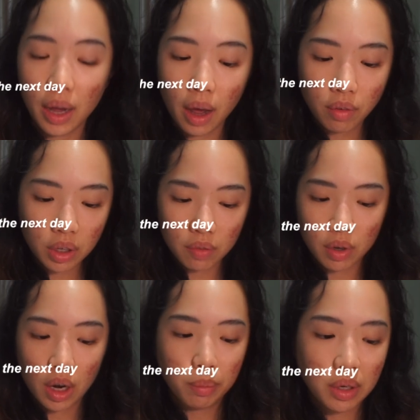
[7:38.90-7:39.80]
haven't
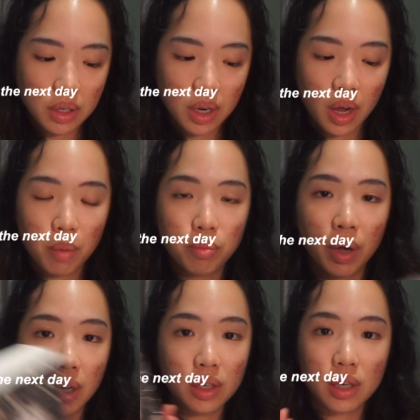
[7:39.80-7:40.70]
given an update today,
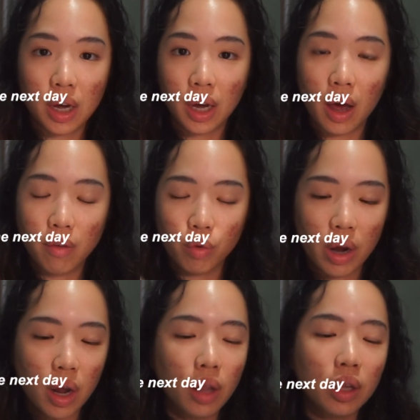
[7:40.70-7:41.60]
but I have
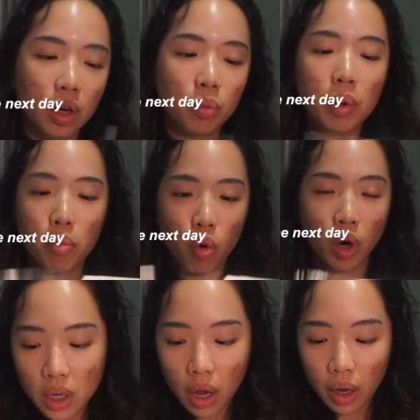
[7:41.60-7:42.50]
read a little bit
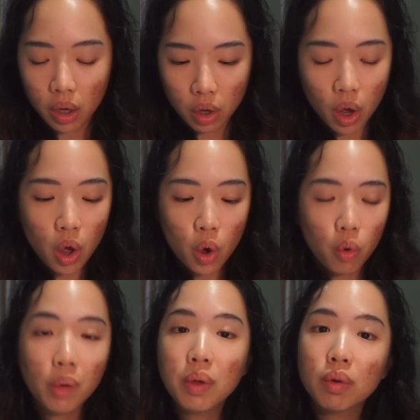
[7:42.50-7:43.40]
more. I
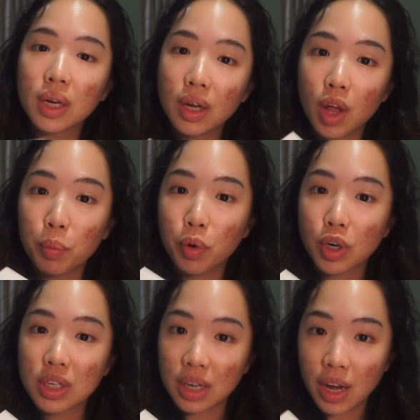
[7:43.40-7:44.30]
will be reading a lot more
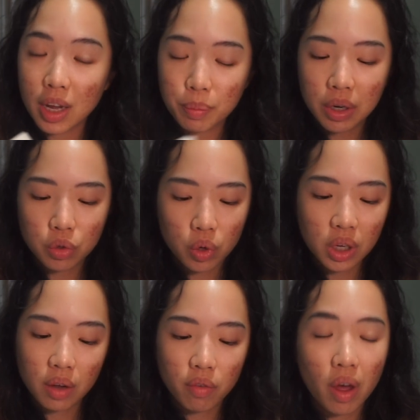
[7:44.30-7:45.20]
tonight, but I just want to
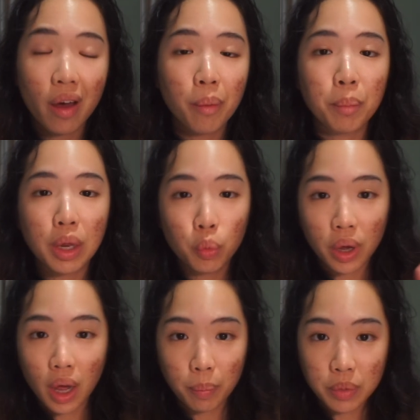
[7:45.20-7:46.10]
give a midway
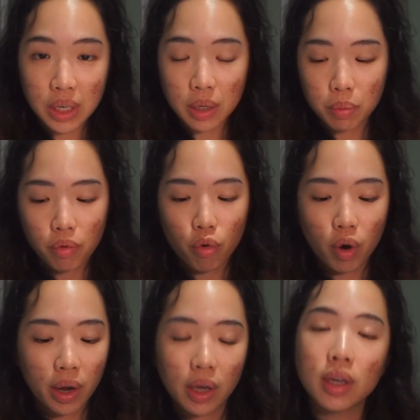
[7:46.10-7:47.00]
update
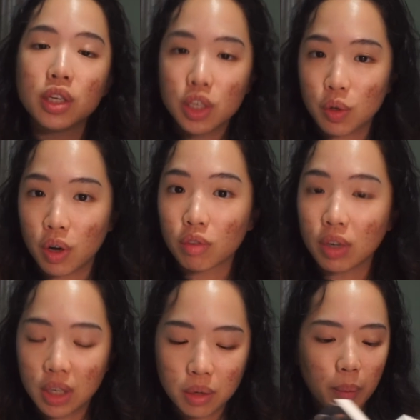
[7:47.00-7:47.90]
before I continue on
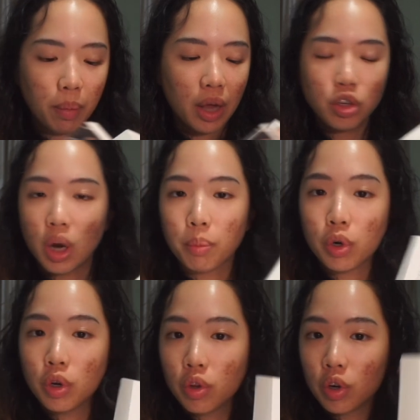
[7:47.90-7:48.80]
reading. I'm at
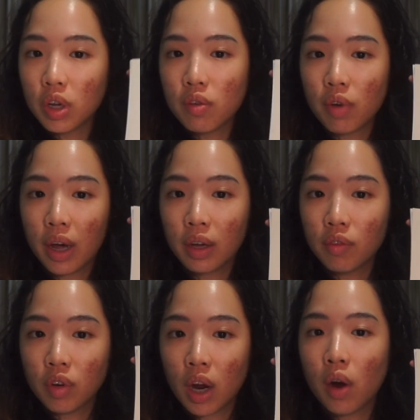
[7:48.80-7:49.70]
chapter
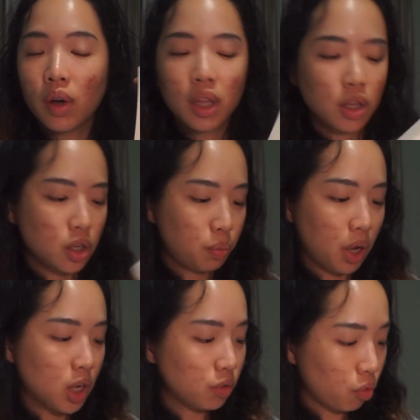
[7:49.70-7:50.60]
35 now, and this is
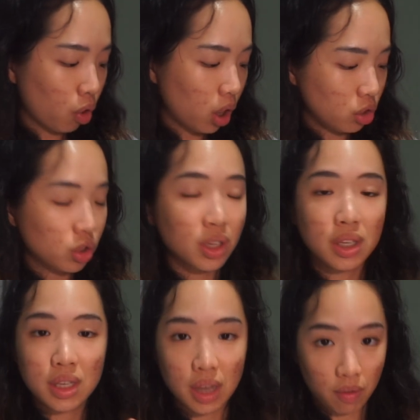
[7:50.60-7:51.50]
page
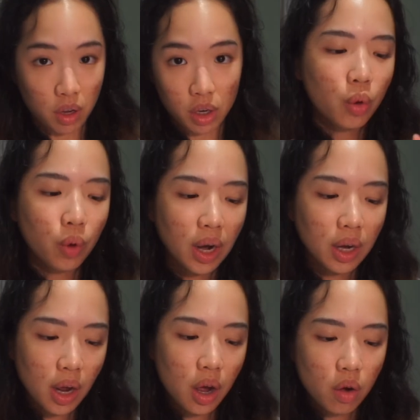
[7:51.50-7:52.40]
407. Right
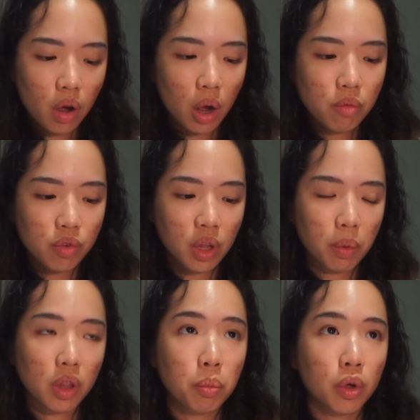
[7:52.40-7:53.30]
now, how I'm feeling
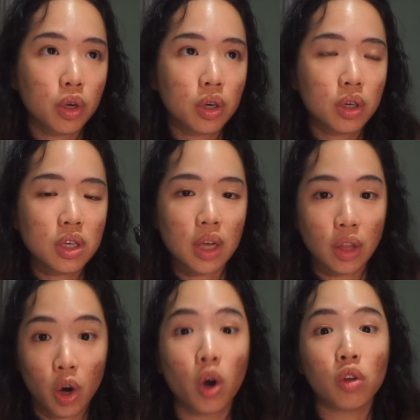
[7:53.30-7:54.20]
about the book is that
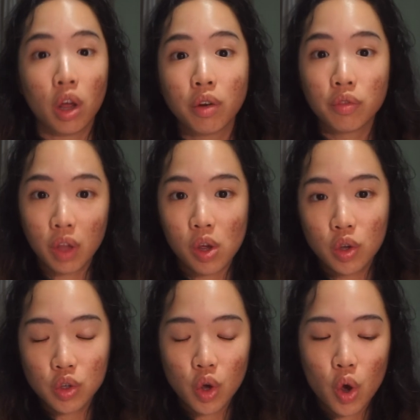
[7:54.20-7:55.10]
there are a lot of
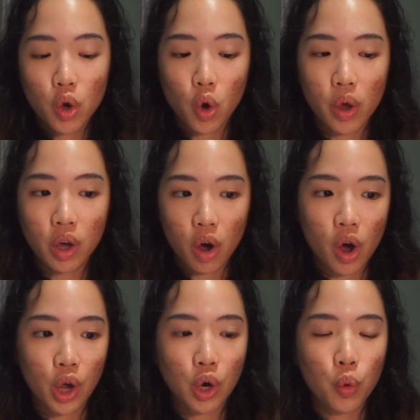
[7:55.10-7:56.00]
things going
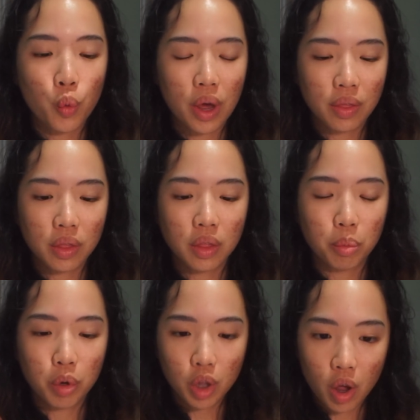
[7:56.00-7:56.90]
on with the
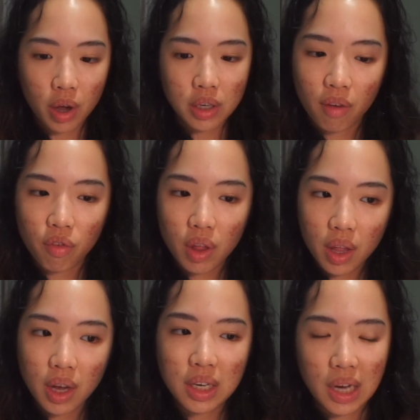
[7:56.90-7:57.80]
plot. I feel
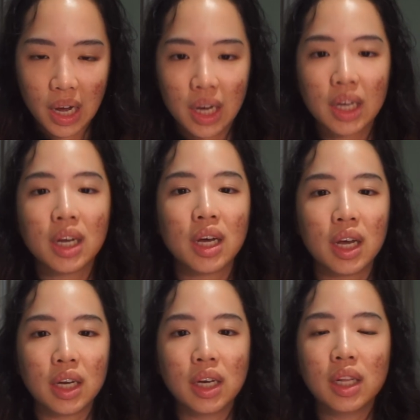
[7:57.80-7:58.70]
like Diana
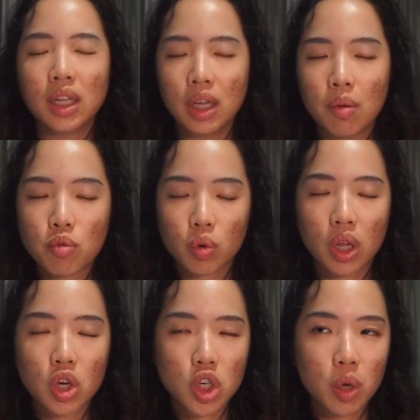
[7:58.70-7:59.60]
and Liam's
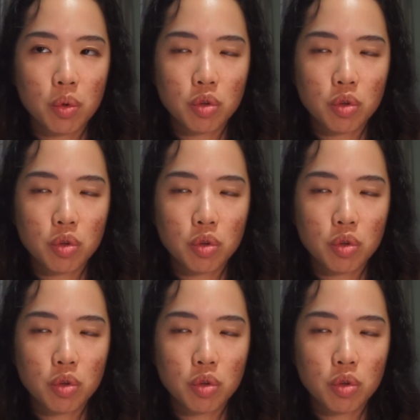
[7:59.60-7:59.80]
relationship is